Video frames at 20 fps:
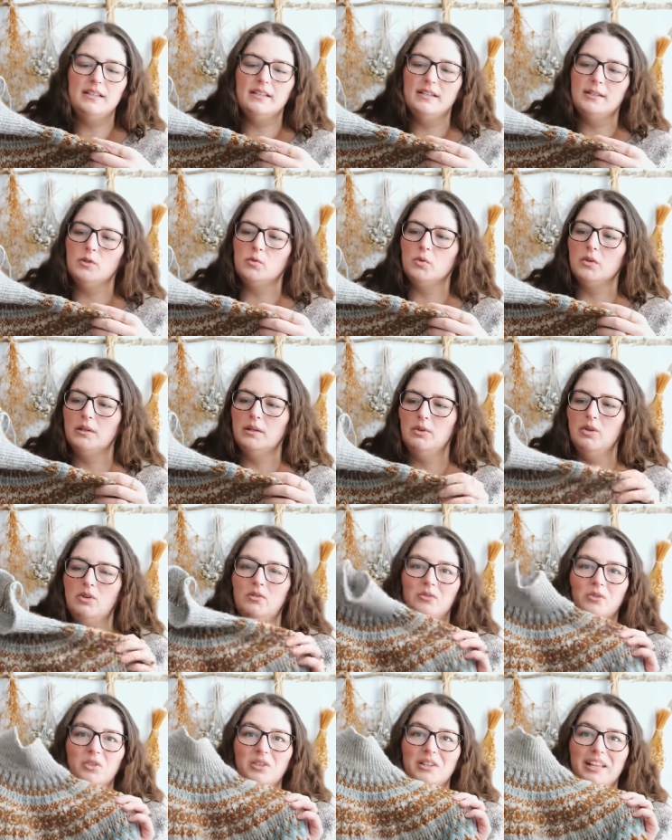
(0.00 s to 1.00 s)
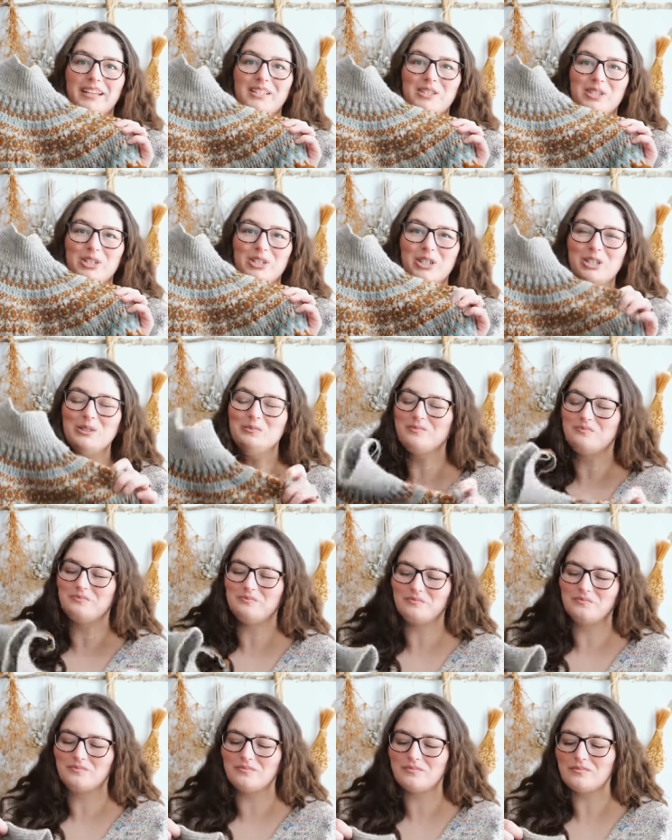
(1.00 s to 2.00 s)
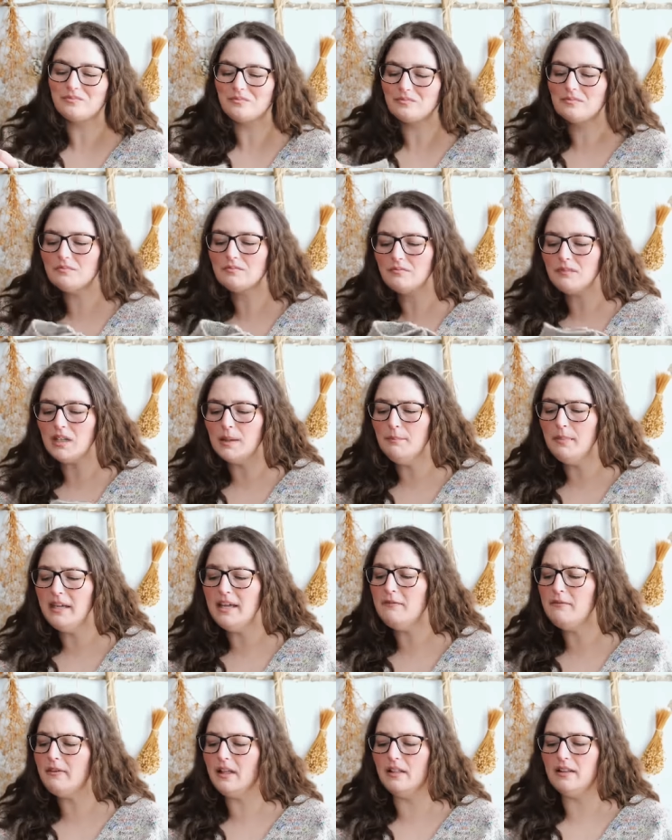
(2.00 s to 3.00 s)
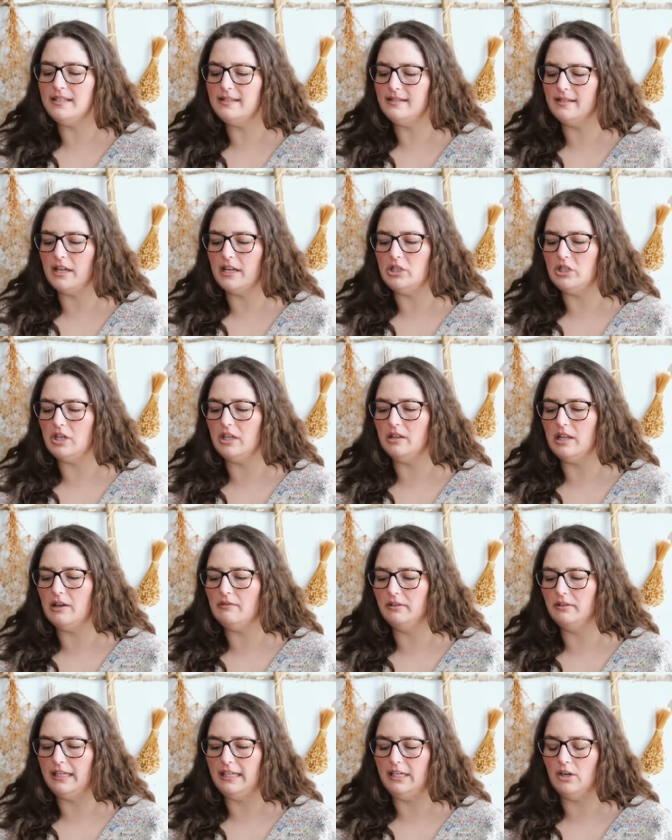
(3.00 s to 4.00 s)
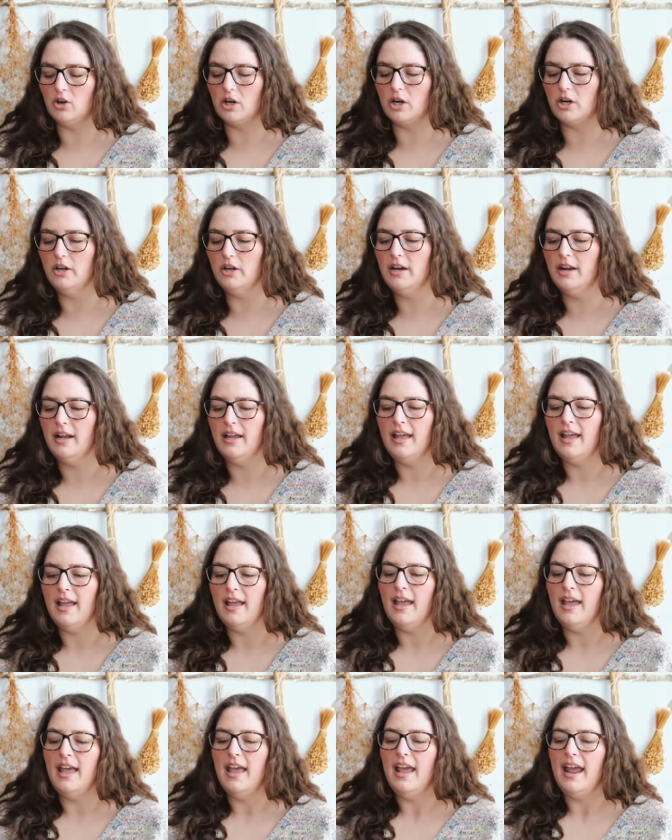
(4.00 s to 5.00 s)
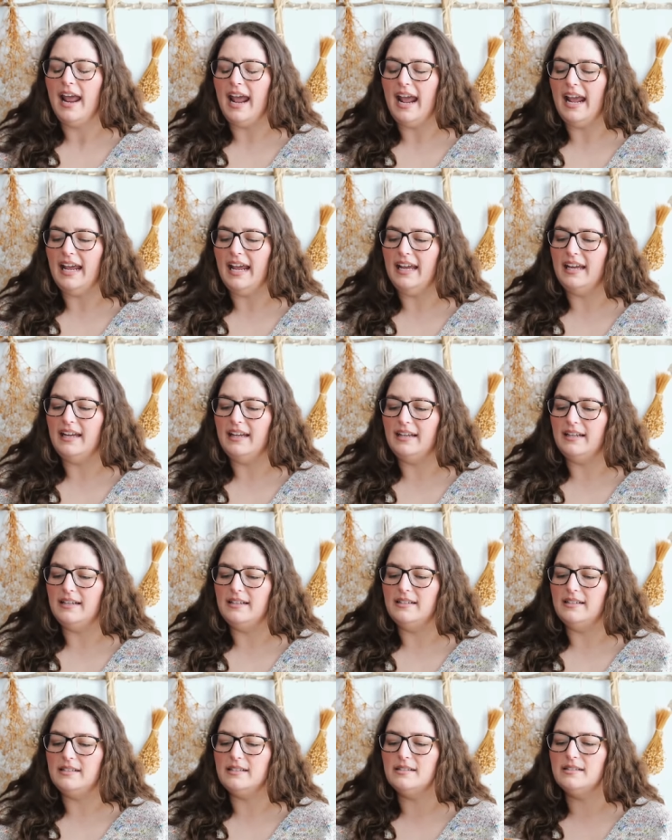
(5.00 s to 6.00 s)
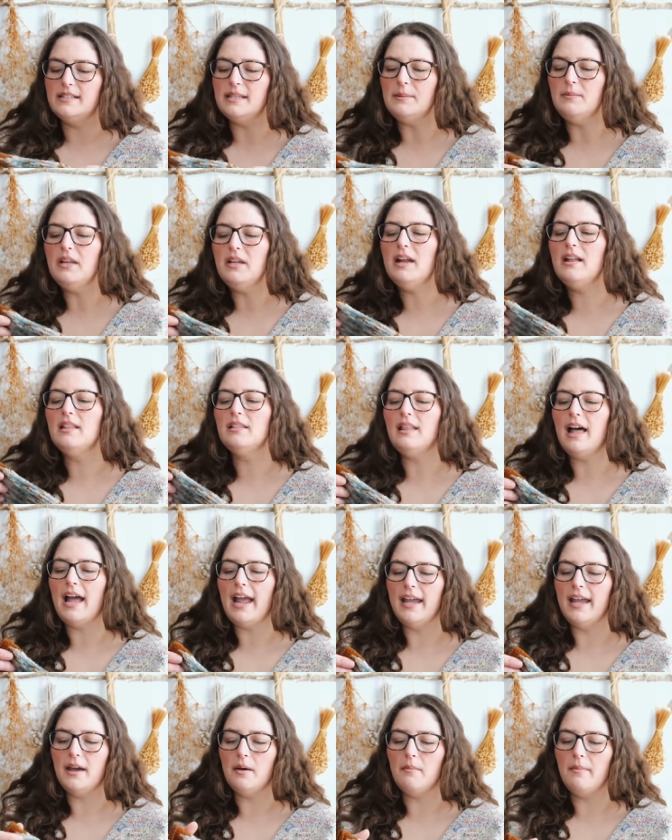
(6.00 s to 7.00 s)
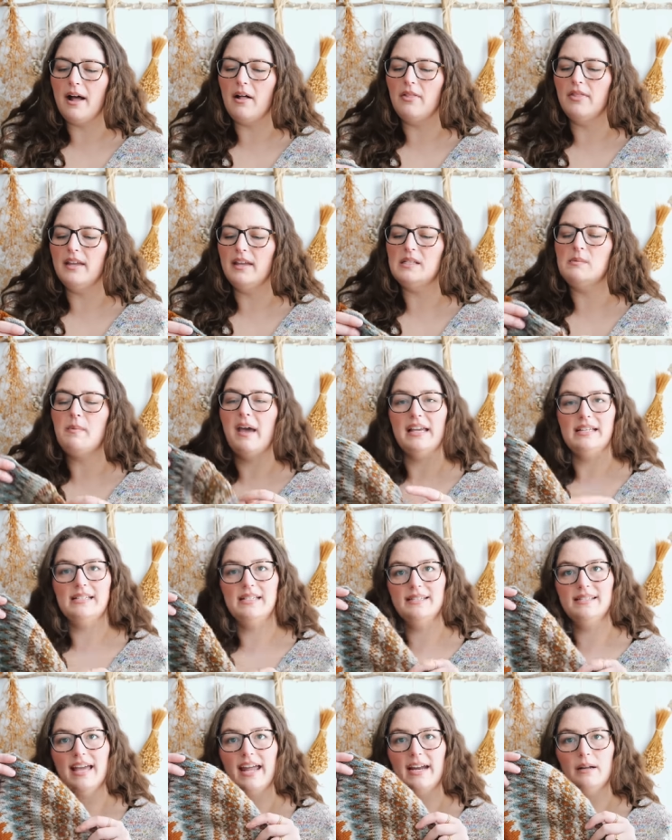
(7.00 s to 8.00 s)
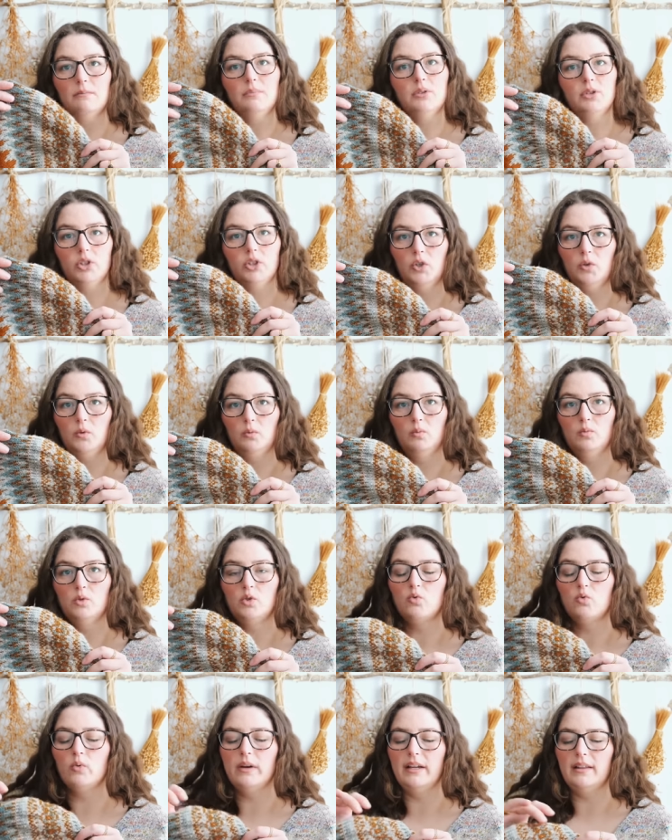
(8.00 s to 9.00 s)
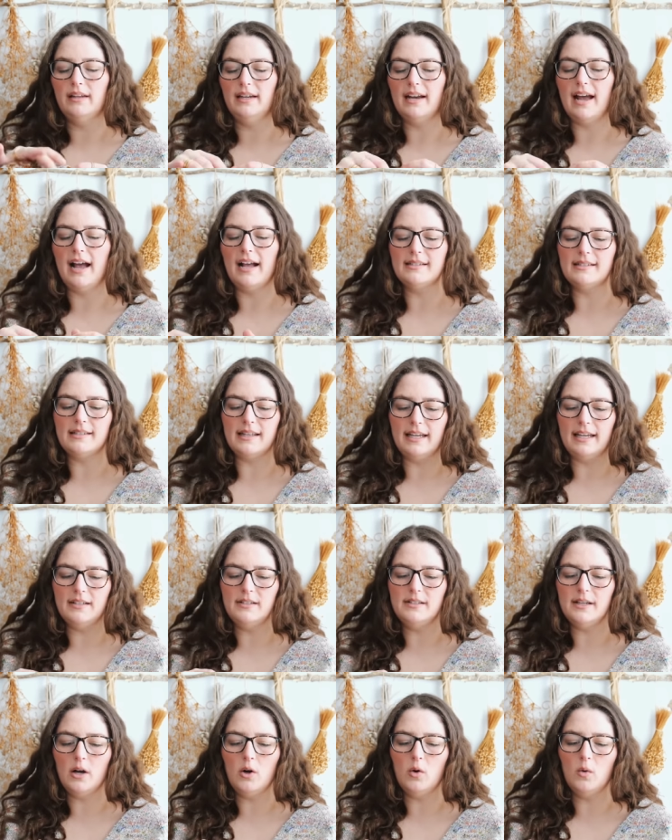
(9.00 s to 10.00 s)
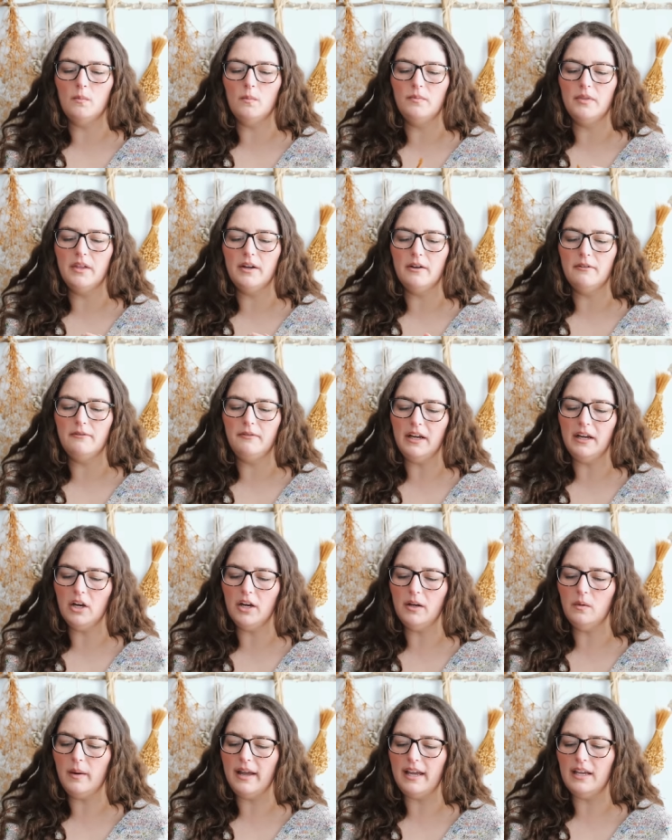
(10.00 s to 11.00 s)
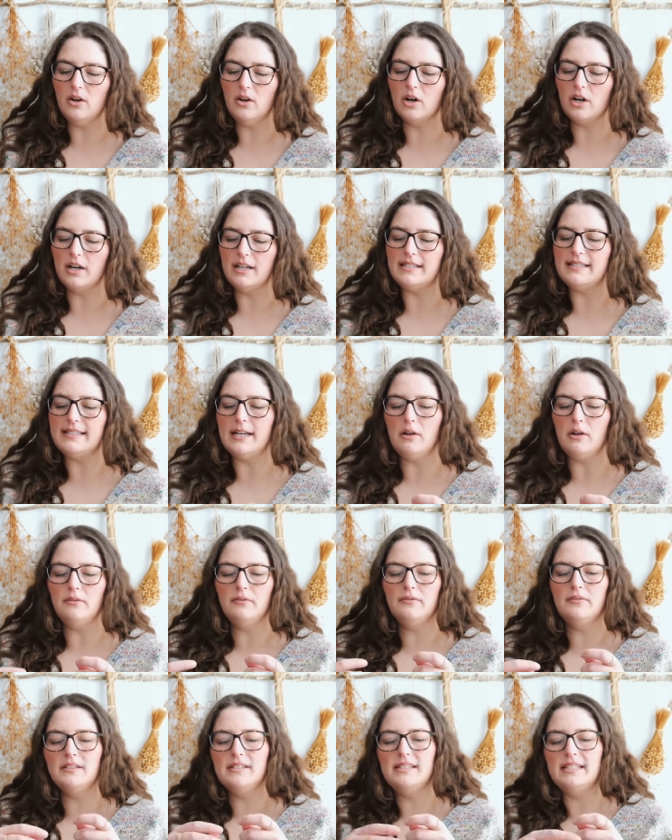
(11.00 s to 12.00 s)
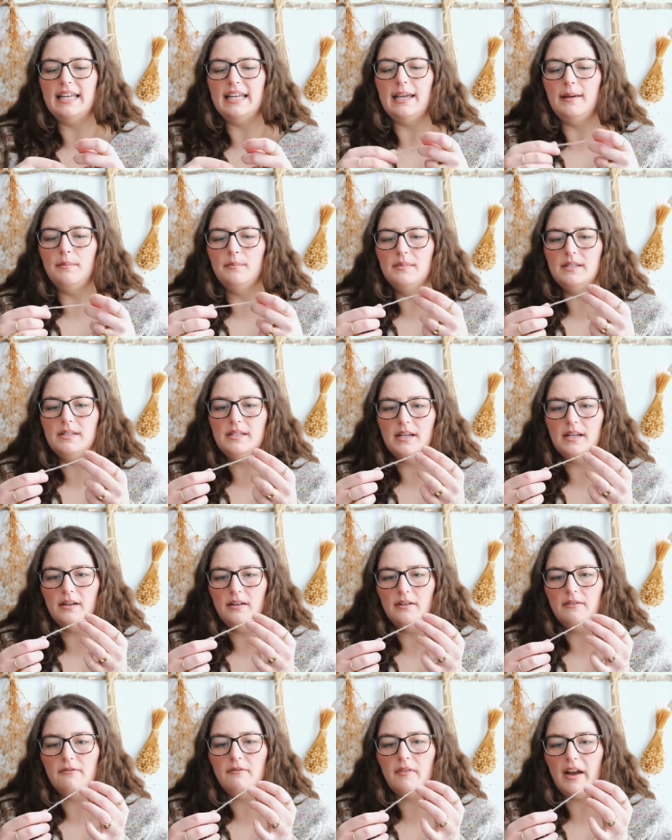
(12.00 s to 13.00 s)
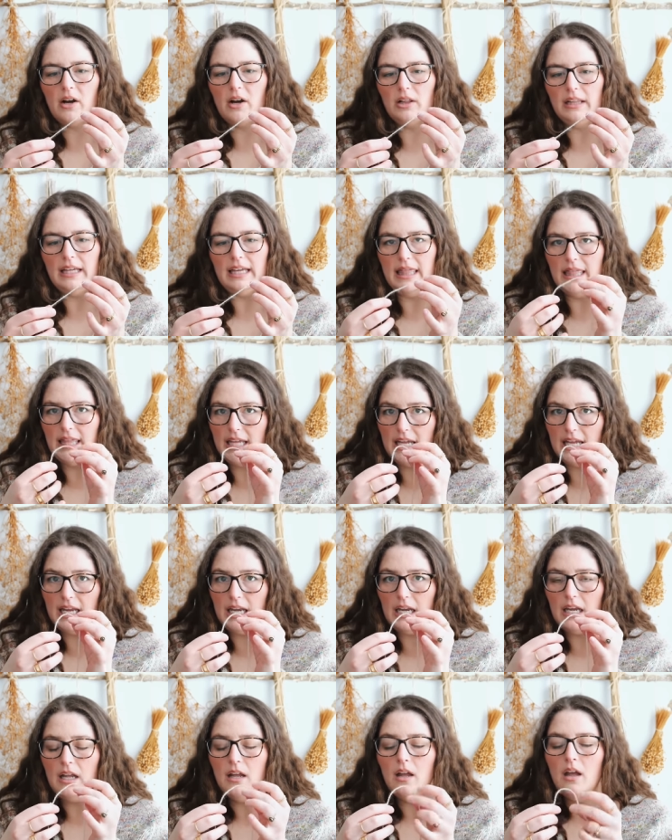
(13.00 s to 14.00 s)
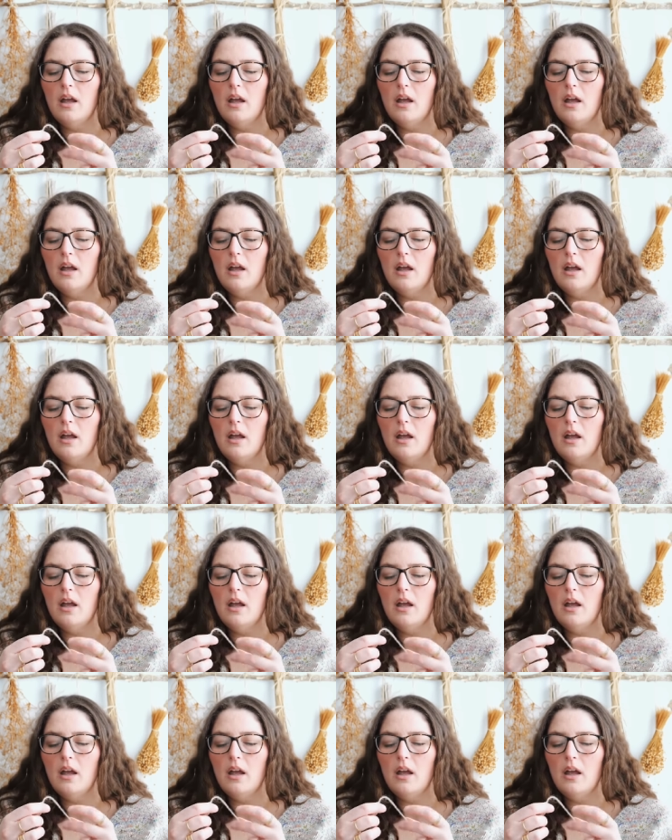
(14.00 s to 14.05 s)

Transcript: this really beautiful luster. BFL is such a lovely yarn. And something I like about this base is that it blooms really nicely. So the fingering weight yarn itself seems fairly thin,